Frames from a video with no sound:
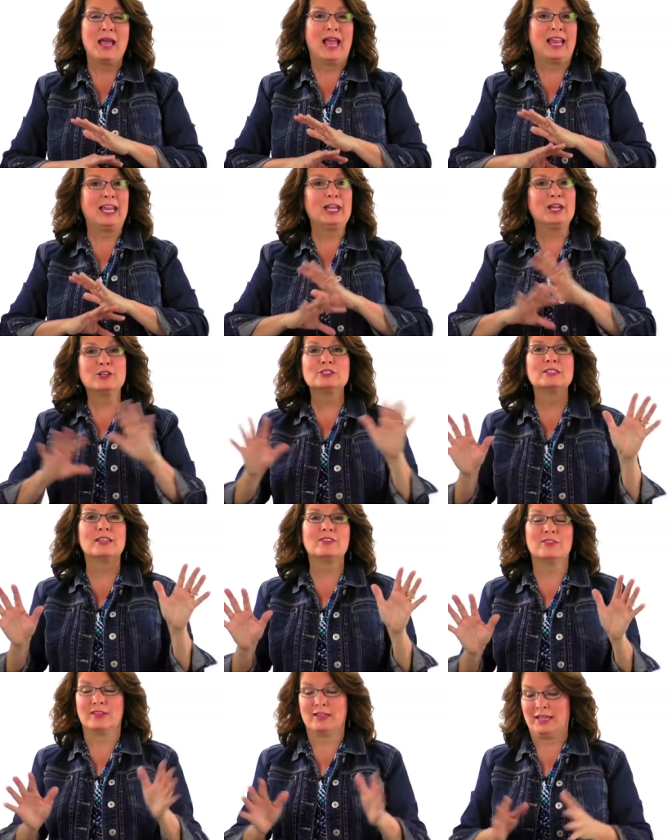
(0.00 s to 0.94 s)
And here's the
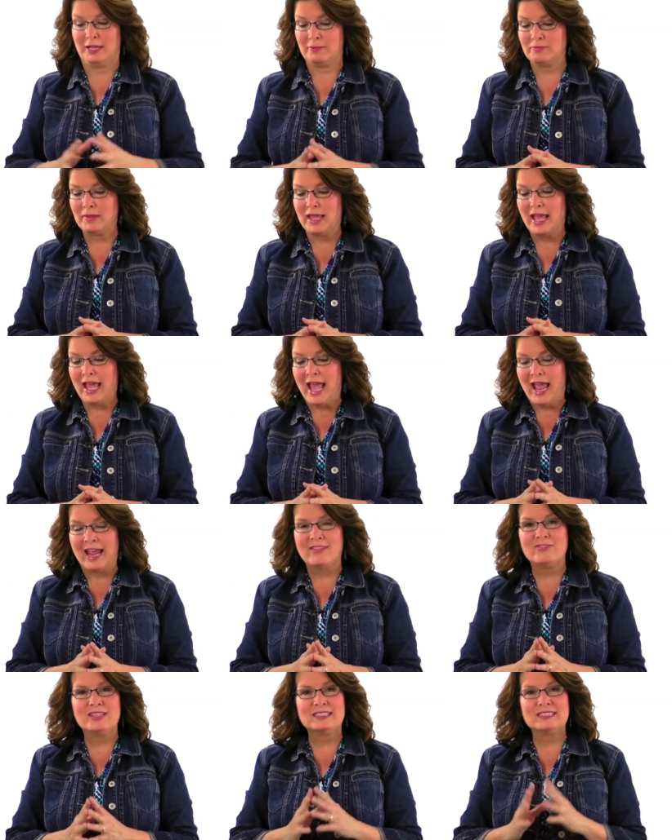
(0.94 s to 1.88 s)
thing,
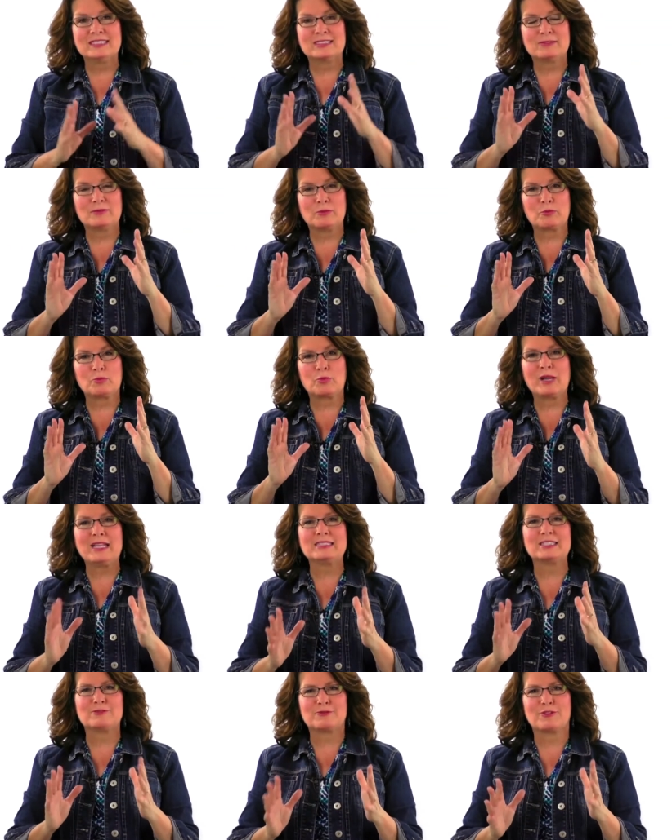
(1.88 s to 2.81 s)
and this
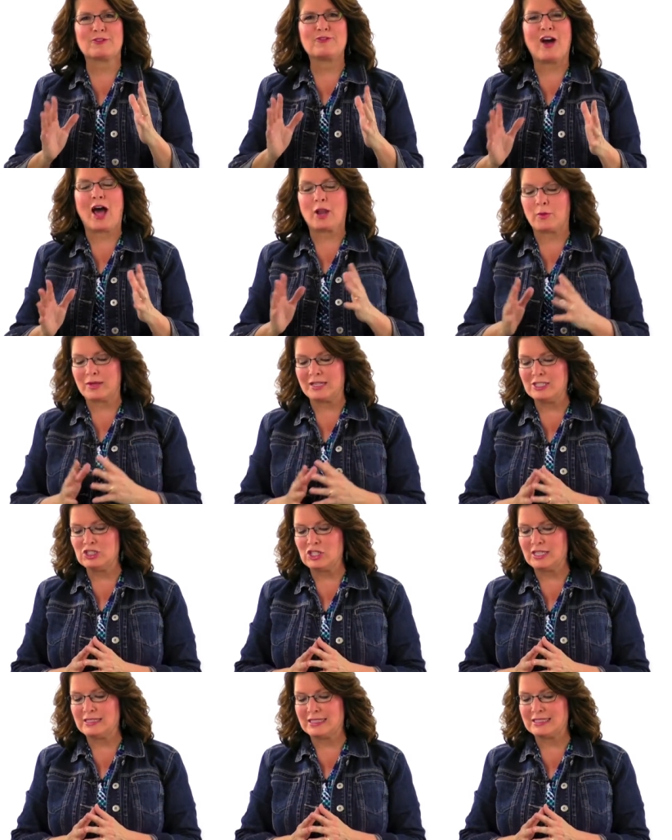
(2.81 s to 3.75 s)
reason for following
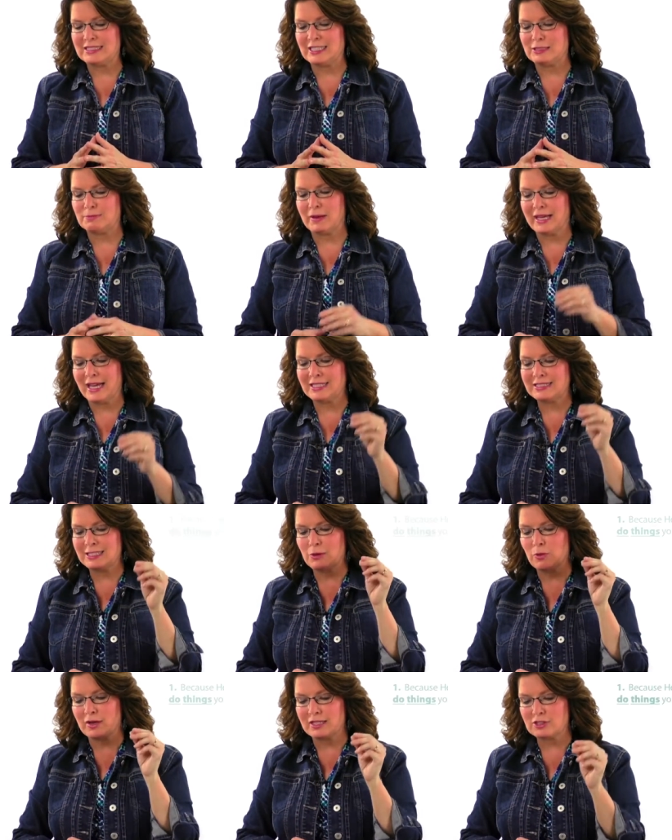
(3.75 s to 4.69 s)
Jesus is because
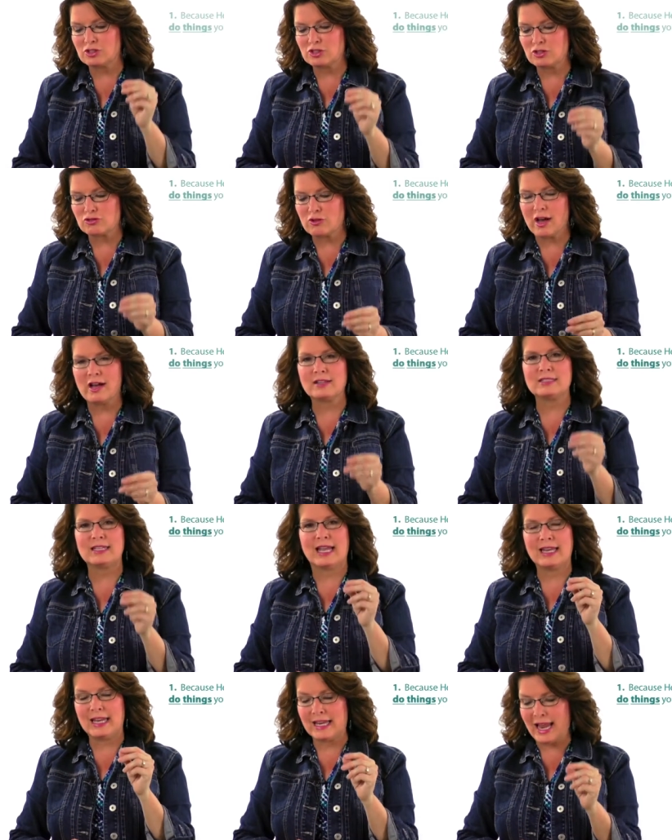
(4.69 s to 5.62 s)
He will instruct
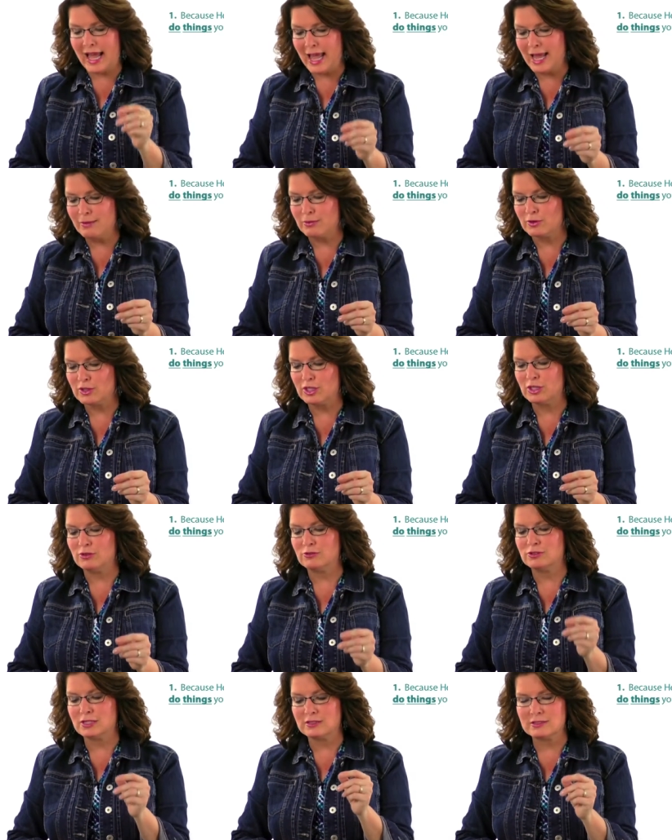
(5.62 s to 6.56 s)
and enable
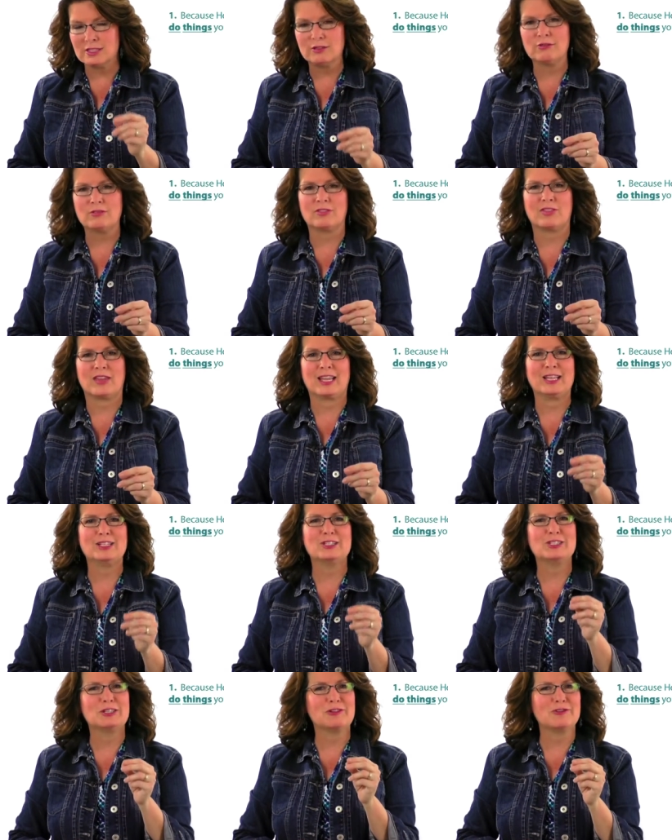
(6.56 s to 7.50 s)
you to do
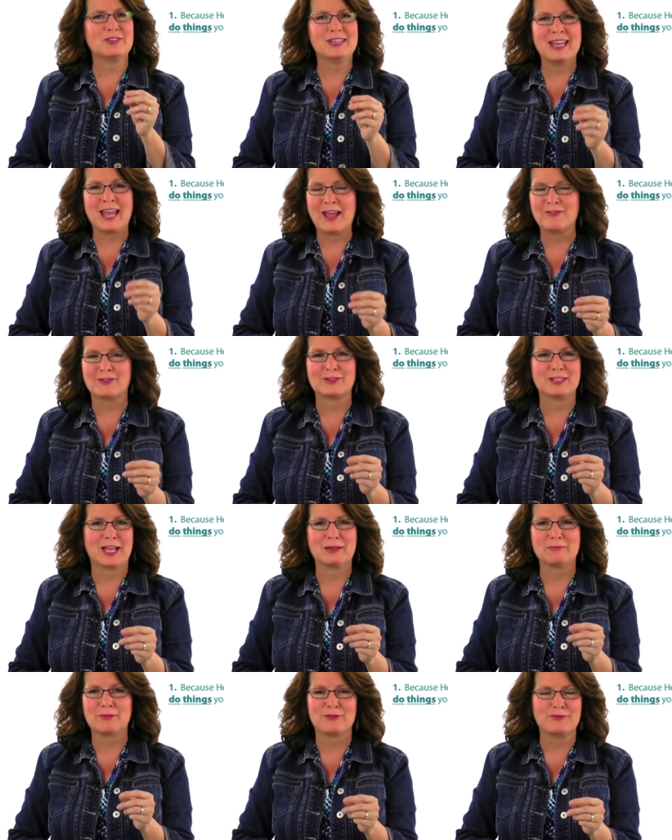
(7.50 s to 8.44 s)
things you've never
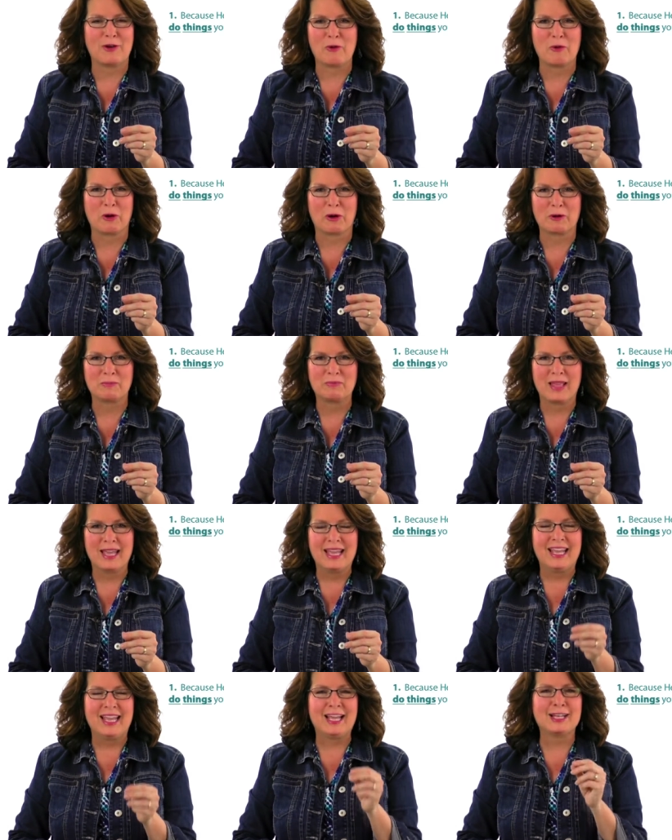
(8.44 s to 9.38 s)
done before.
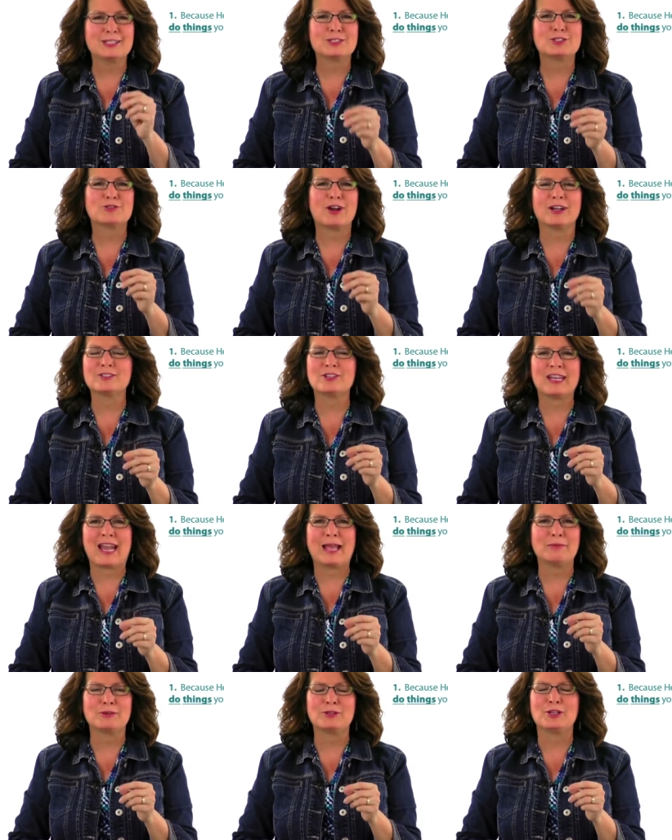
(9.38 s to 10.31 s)
He'll instruct and
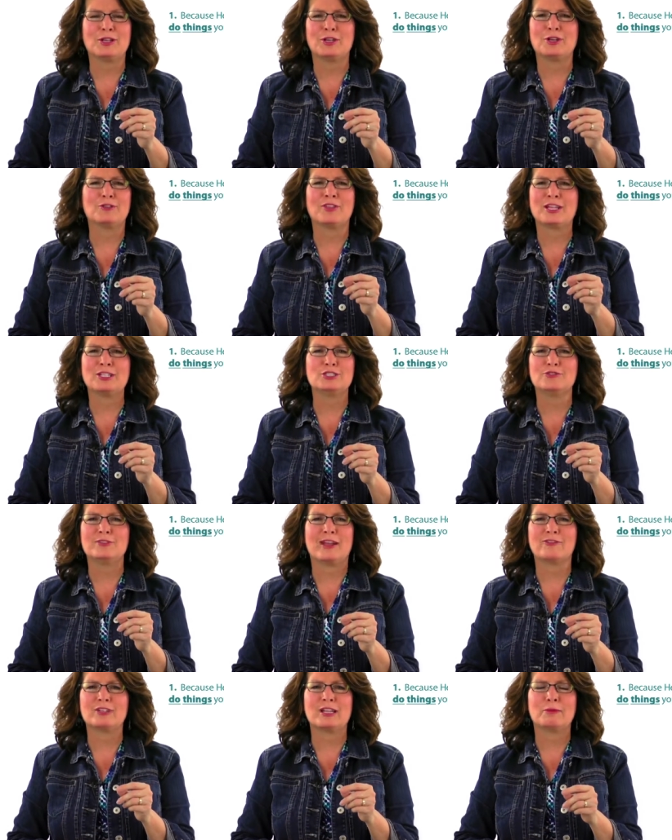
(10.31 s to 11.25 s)
enable you to do things you've
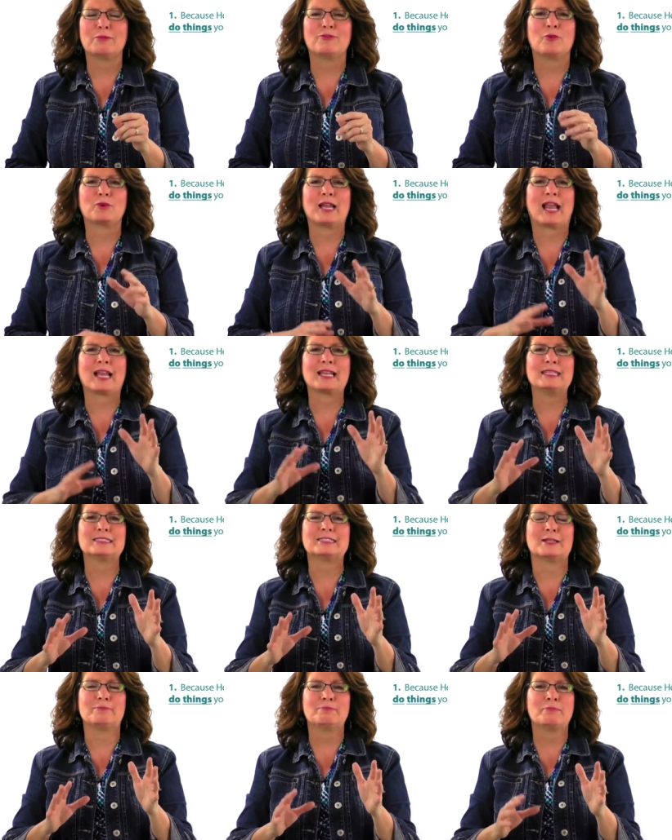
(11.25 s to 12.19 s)
never done before. Now
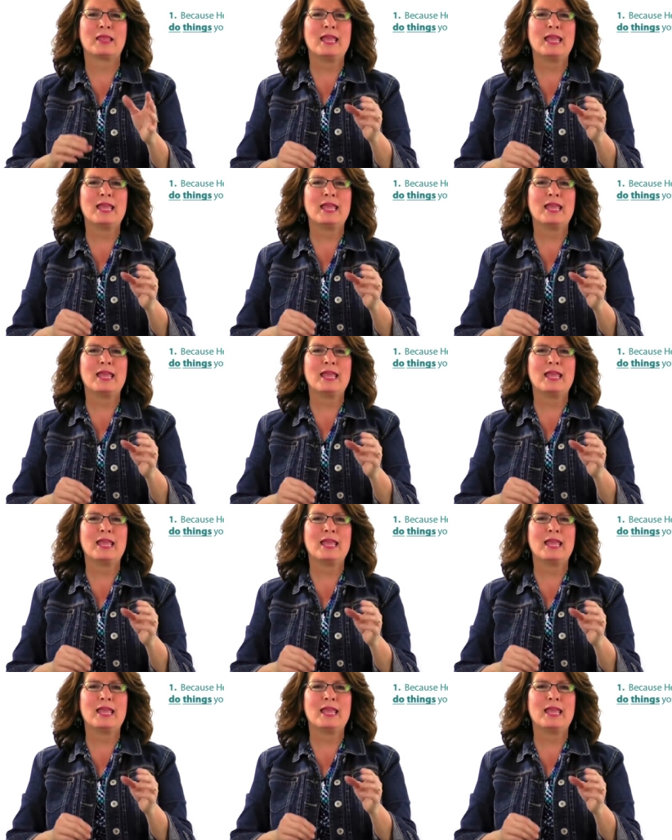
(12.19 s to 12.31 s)
listen,